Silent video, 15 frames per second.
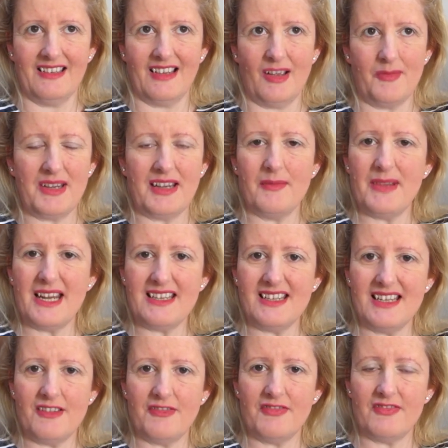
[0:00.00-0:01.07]
I mean,
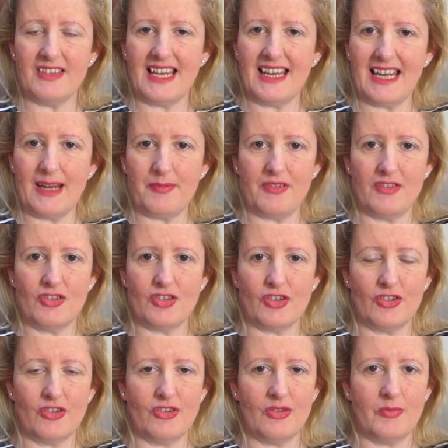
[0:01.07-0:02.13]
imagine if that happened
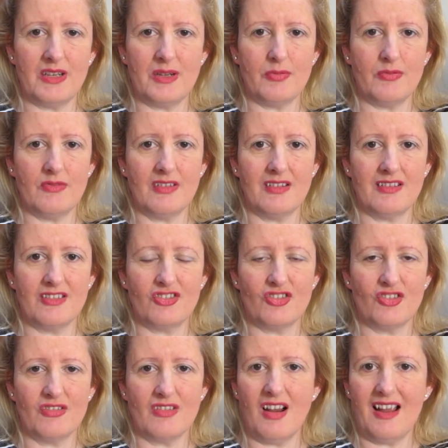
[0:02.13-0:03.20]
to people that
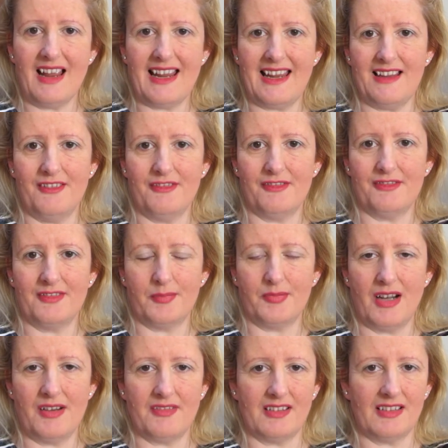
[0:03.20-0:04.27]
do not have a
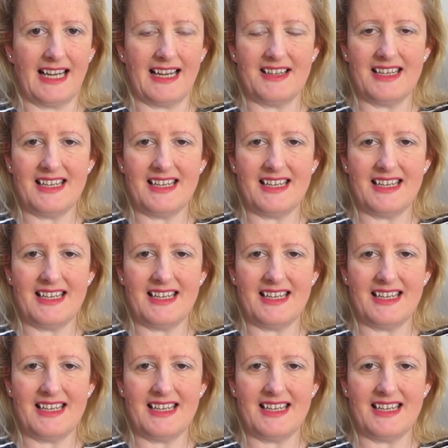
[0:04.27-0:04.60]
private account.